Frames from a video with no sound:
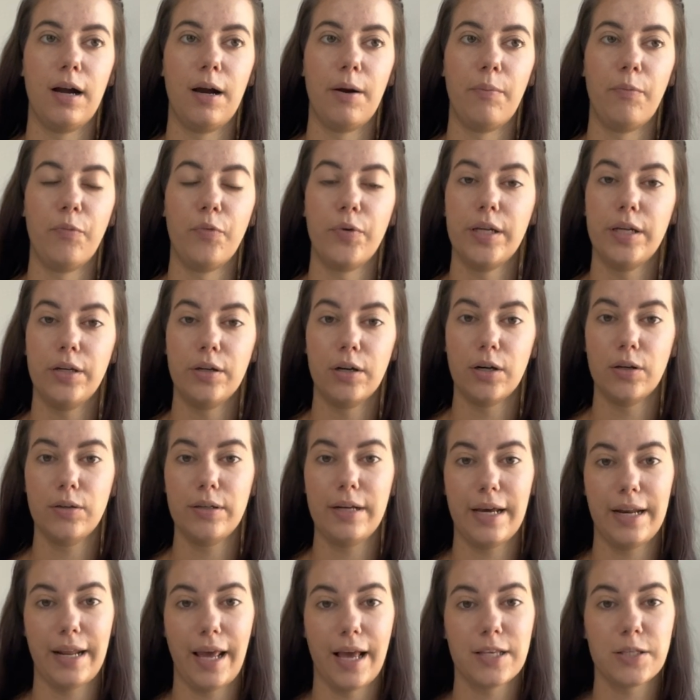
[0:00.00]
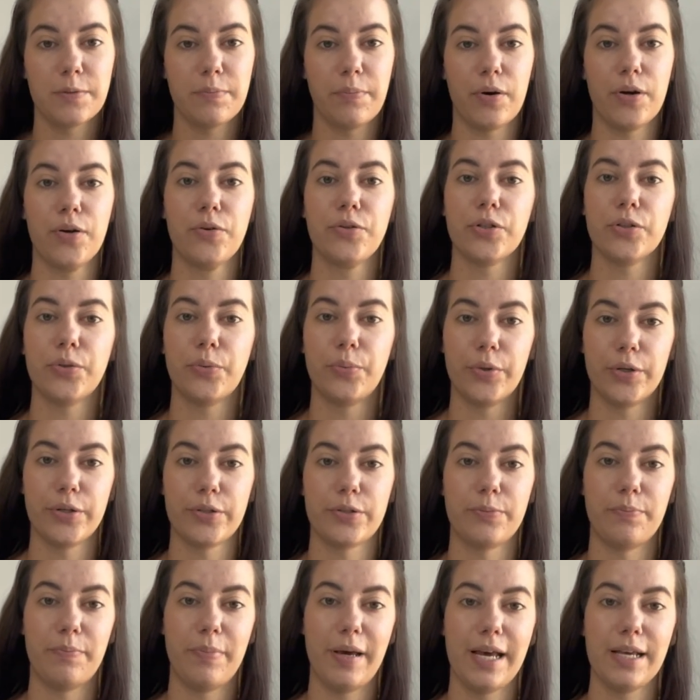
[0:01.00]
we know that exposure works
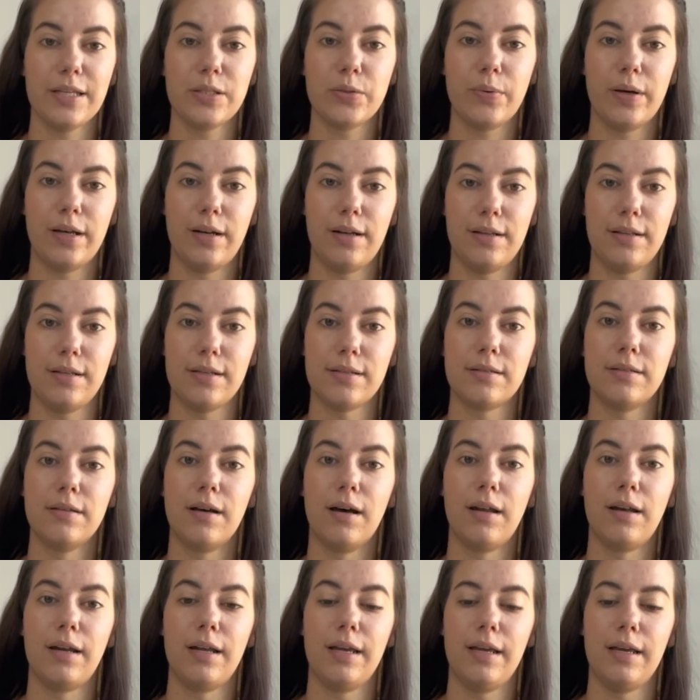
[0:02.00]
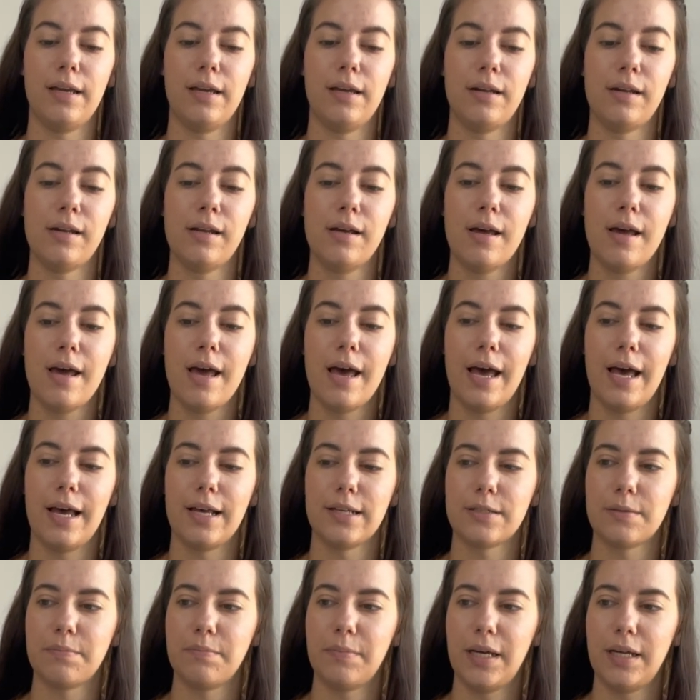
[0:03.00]
best when it is done in
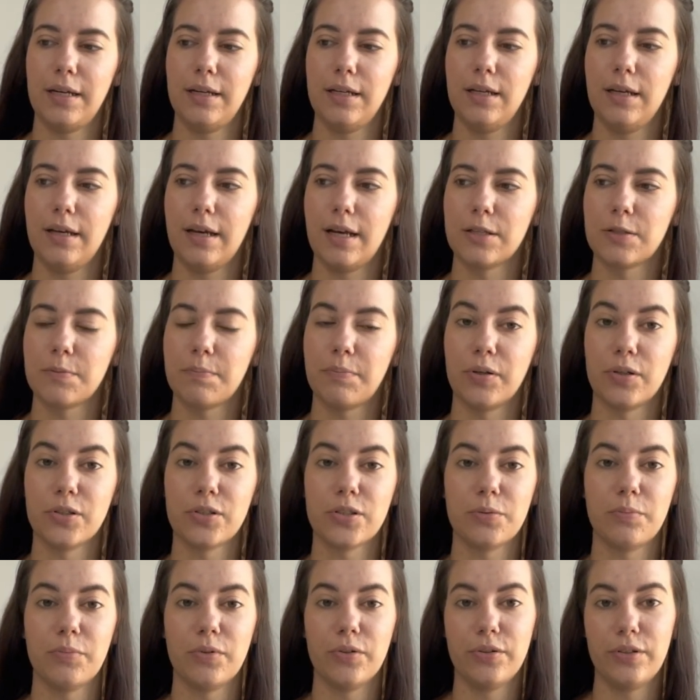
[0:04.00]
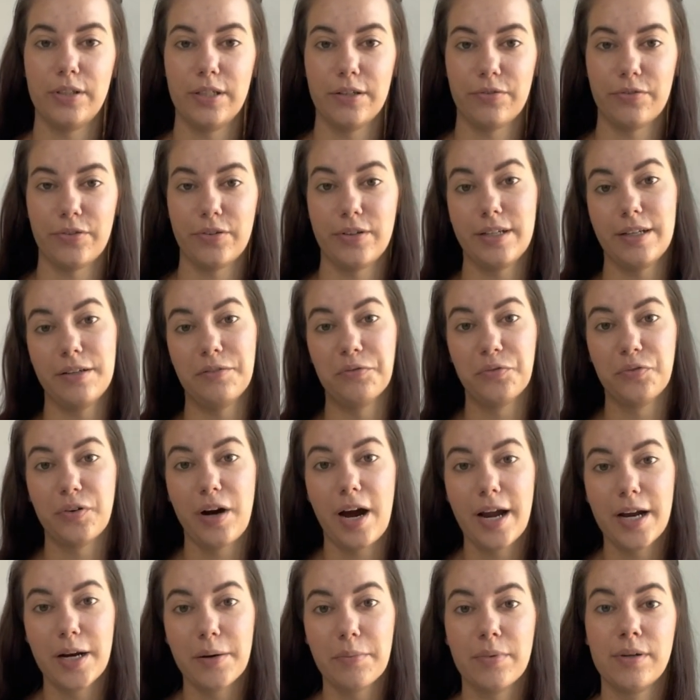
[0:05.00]
as many as possible different
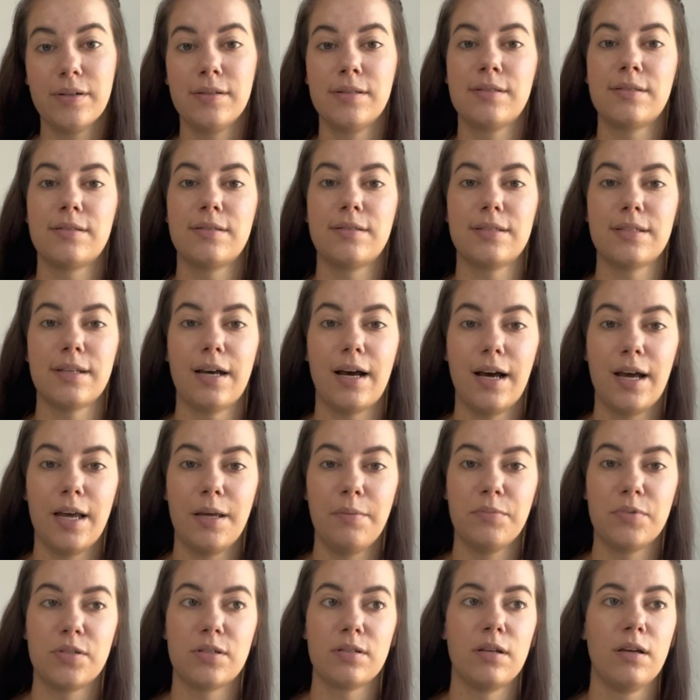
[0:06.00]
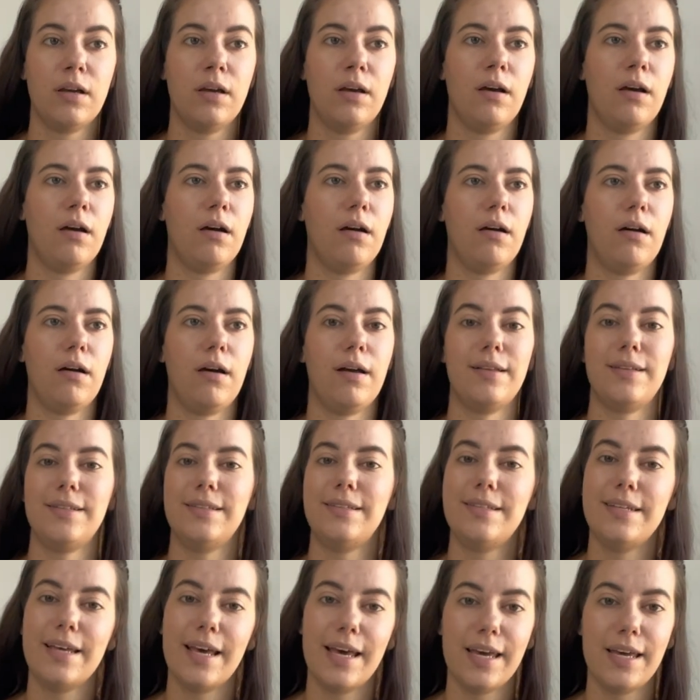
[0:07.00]
environments, times,
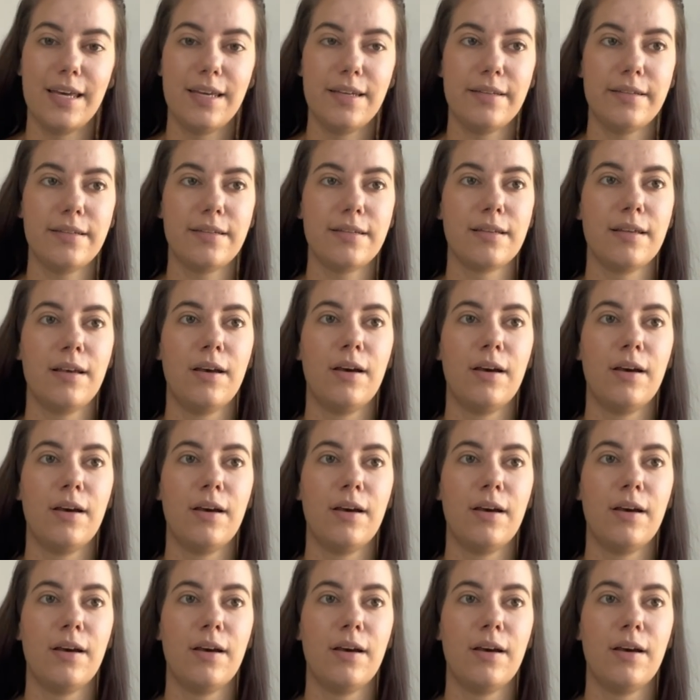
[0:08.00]
days,